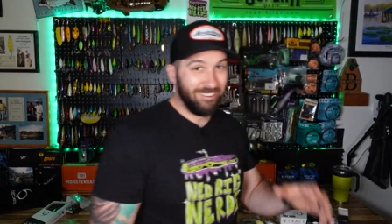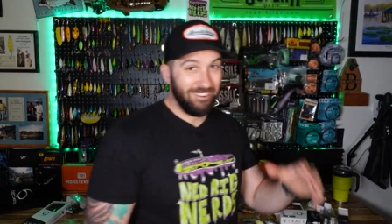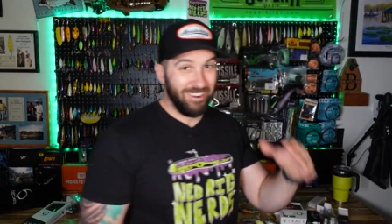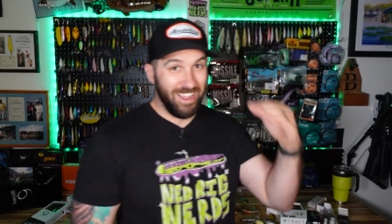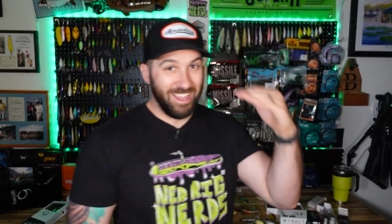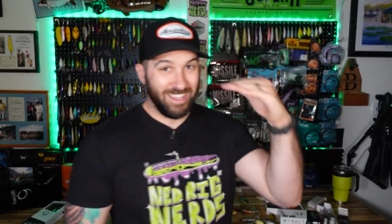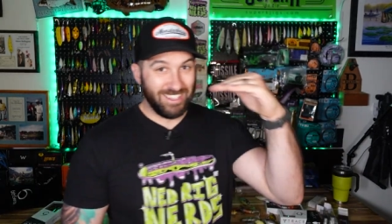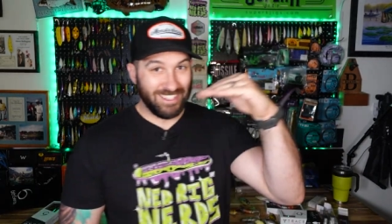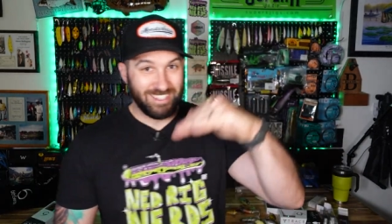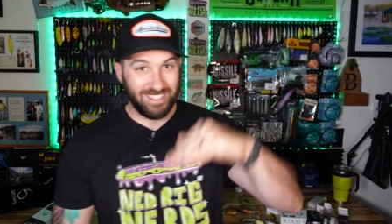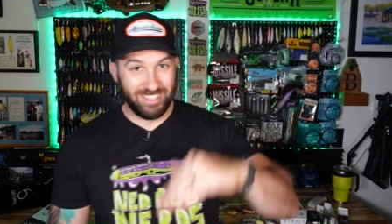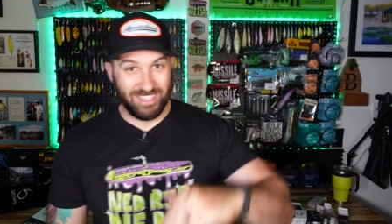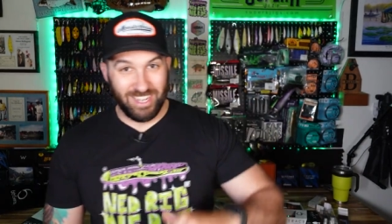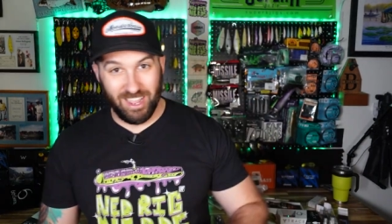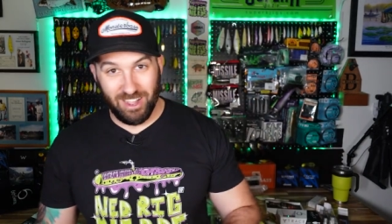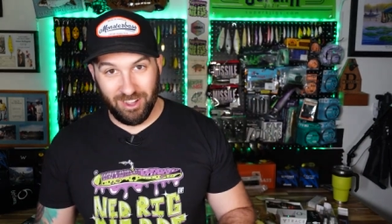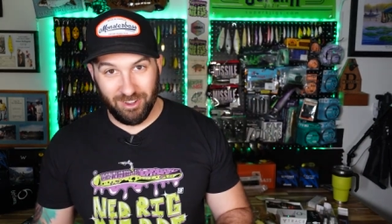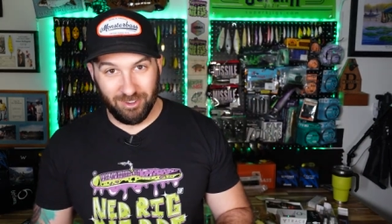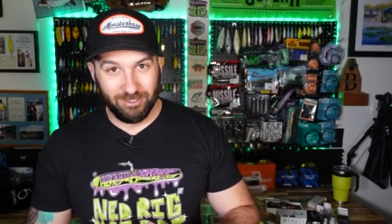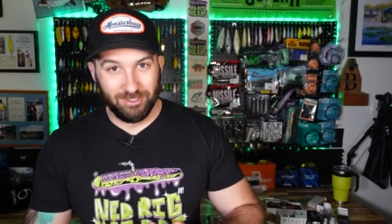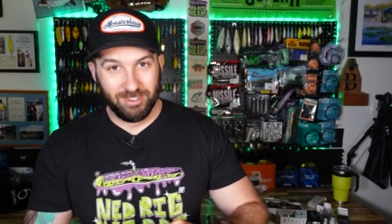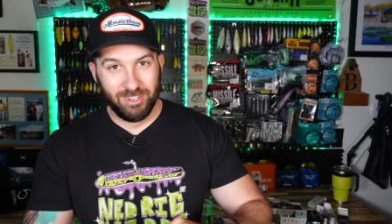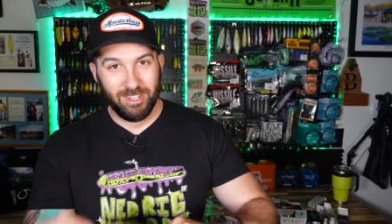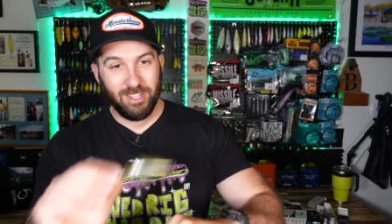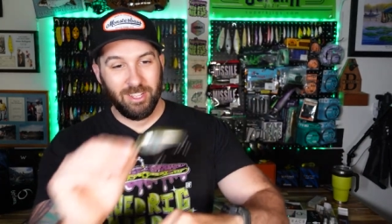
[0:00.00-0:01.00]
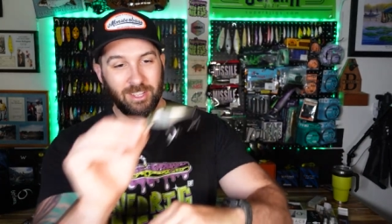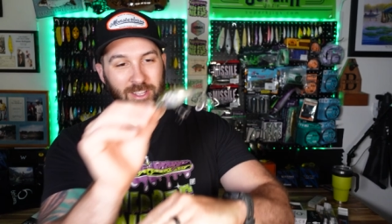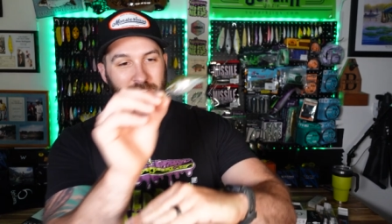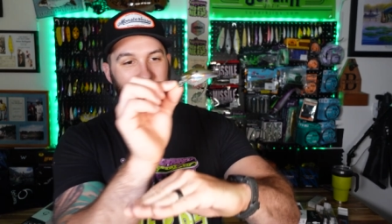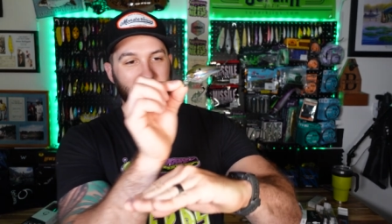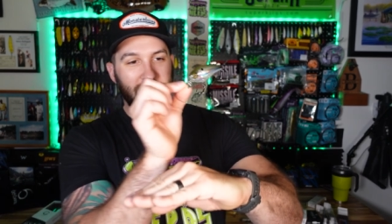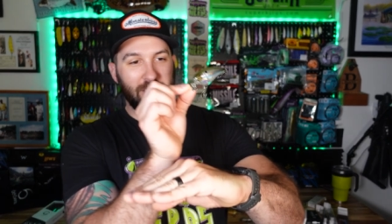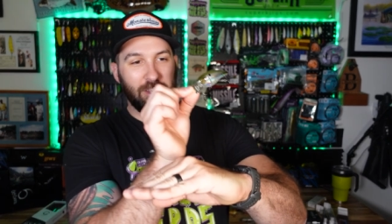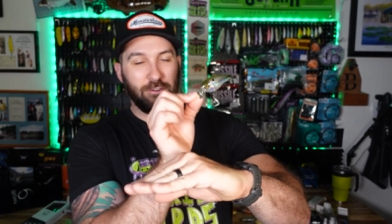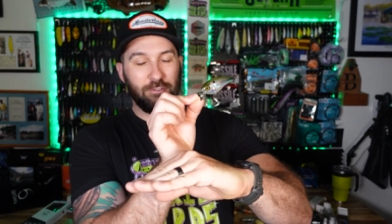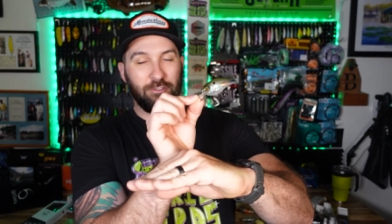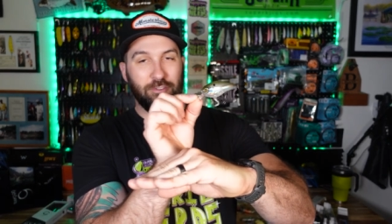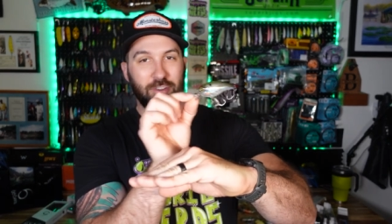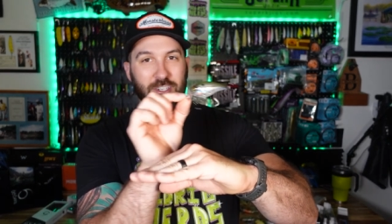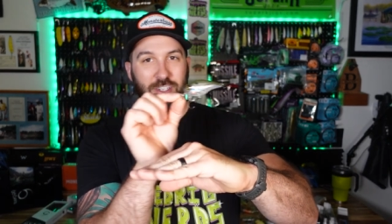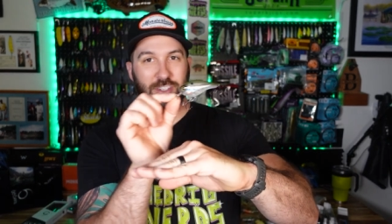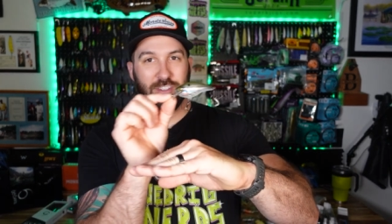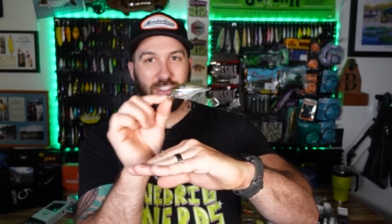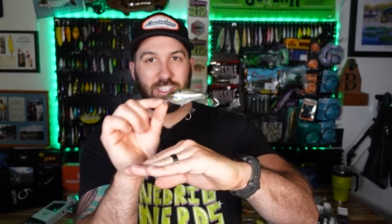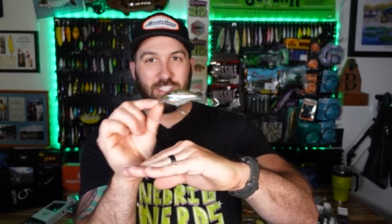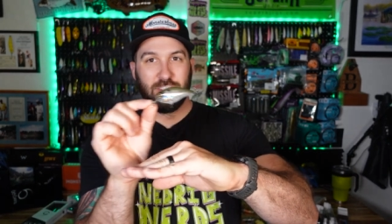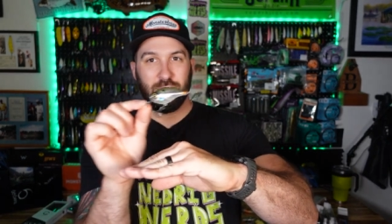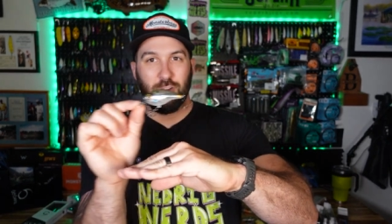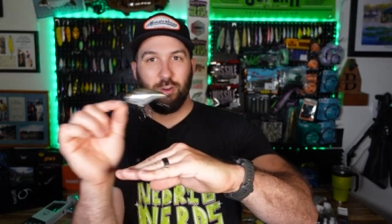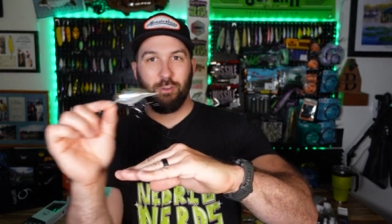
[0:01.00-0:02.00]
grass down, like you're fishing
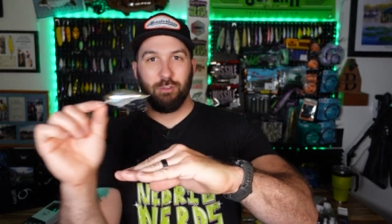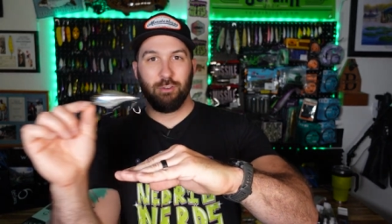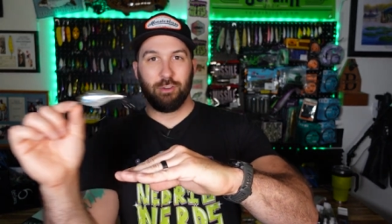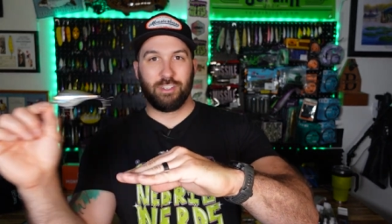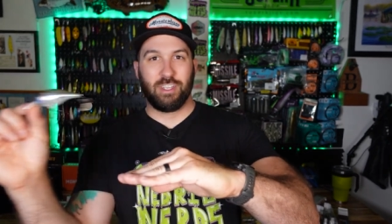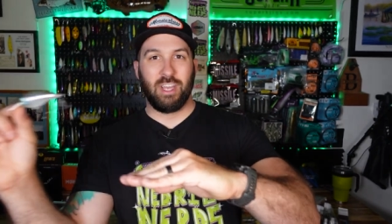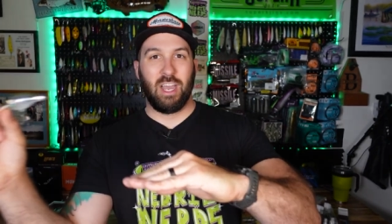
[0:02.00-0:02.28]
this over